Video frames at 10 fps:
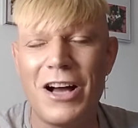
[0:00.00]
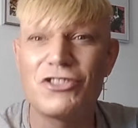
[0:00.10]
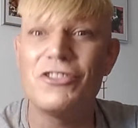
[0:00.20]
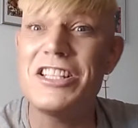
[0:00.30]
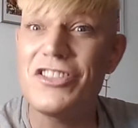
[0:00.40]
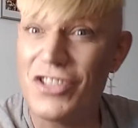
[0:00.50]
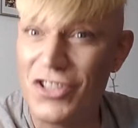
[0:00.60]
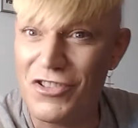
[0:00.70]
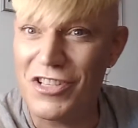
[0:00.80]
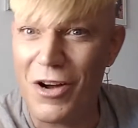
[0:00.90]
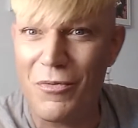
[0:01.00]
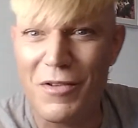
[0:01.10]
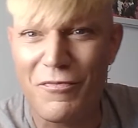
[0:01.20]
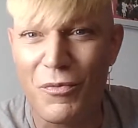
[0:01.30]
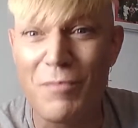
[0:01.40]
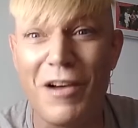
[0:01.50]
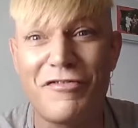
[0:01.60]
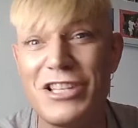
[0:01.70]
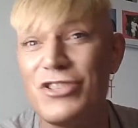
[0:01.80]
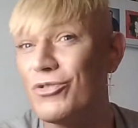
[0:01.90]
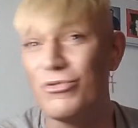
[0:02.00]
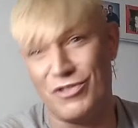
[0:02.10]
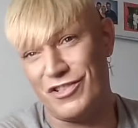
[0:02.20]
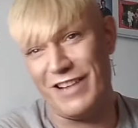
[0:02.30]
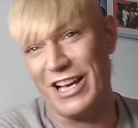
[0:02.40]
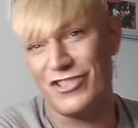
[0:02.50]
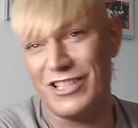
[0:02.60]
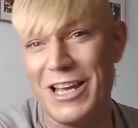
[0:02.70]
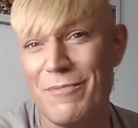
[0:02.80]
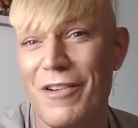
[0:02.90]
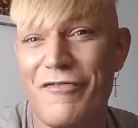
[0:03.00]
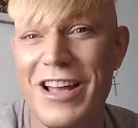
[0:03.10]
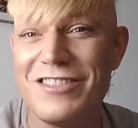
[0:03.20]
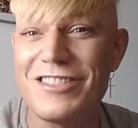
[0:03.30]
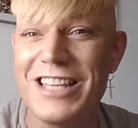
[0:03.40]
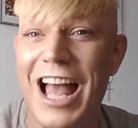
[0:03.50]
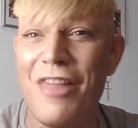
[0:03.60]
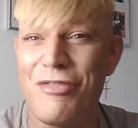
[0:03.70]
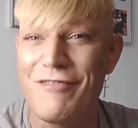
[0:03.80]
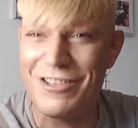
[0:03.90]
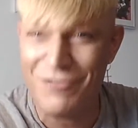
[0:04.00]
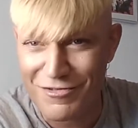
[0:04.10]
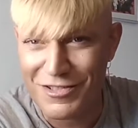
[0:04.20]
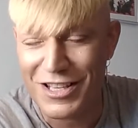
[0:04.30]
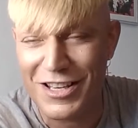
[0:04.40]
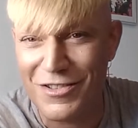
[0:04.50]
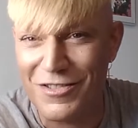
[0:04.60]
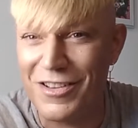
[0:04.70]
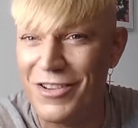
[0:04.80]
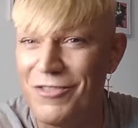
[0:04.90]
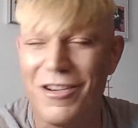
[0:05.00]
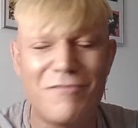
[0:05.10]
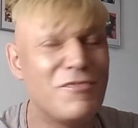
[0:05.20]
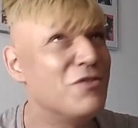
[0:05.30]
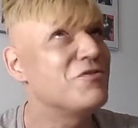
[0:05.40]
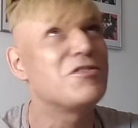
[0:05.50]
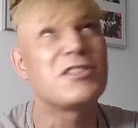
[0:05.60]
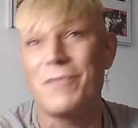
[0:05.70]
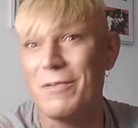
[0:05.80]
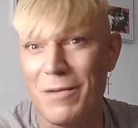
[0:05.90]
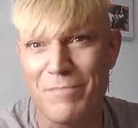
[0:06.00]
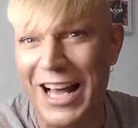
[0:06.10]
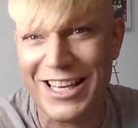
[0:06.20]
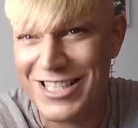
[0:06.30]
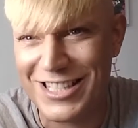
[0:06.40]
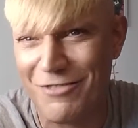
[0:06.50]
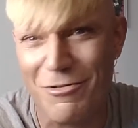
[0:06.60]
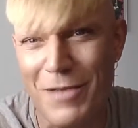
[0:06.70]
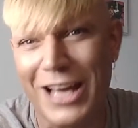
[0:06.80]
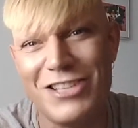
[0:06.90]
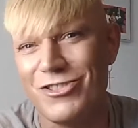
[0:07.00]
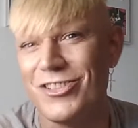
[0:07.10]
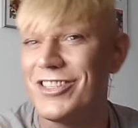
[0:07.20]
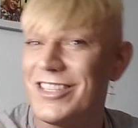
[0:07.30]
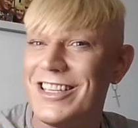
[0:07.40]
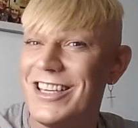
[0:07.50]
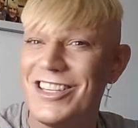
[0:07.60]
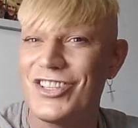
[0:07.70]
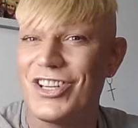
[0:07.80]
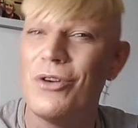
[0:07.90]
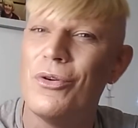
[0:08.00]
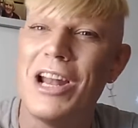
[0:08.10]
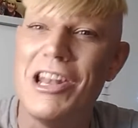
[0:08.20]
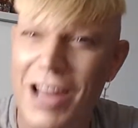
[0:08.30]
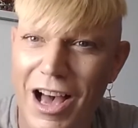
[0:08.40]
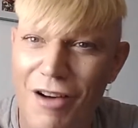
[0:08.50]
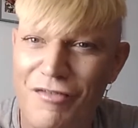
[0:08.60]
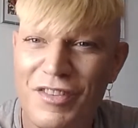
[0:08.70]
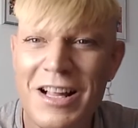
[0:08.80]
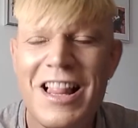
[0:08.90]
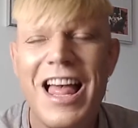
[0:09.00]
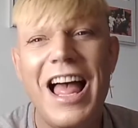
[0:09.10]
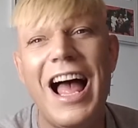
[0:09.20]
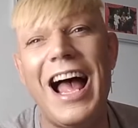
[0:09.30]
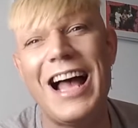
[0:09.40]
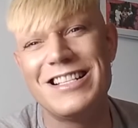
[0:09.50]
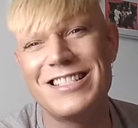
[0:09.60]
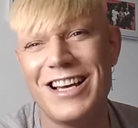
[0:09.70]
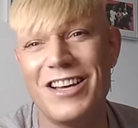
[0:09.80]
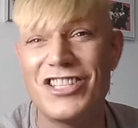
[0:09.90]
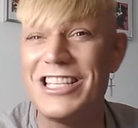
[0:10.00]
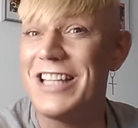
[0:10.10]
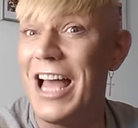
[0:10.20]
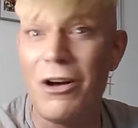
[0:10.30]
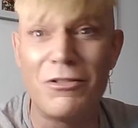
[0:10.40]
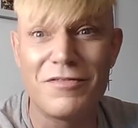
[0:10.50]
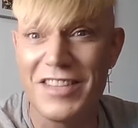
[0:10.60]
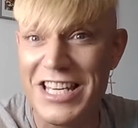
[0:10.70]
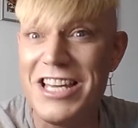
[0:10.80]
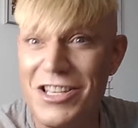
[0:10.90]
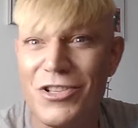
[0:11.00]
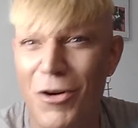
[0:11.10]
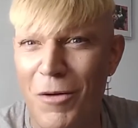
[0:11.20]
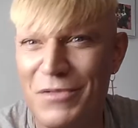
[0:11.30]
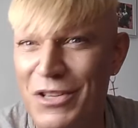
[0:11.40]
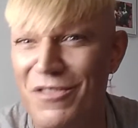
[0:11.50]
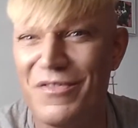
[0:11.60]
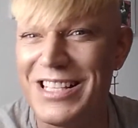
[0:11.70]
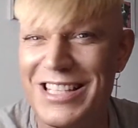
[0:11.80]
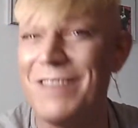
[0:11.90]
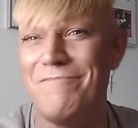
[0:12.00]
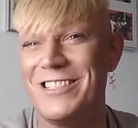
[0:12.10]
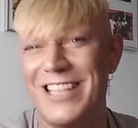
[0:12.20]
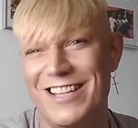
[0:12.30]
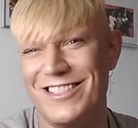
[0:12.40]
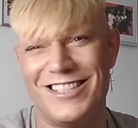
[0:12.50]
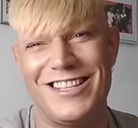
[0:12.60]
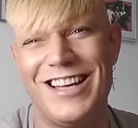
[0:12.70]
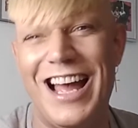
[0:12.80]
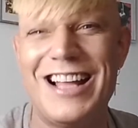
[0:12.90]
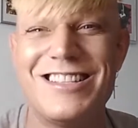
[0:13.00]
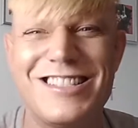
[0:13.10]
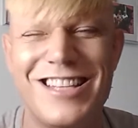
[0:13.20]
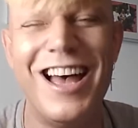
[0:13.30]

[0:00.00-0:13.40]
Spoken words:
gone into the studio with my friend's daughter, actually, my friend Catherine, who used to be my backing singer and backing dancer years ago, who I love, and she's now the top QVC presenter, and.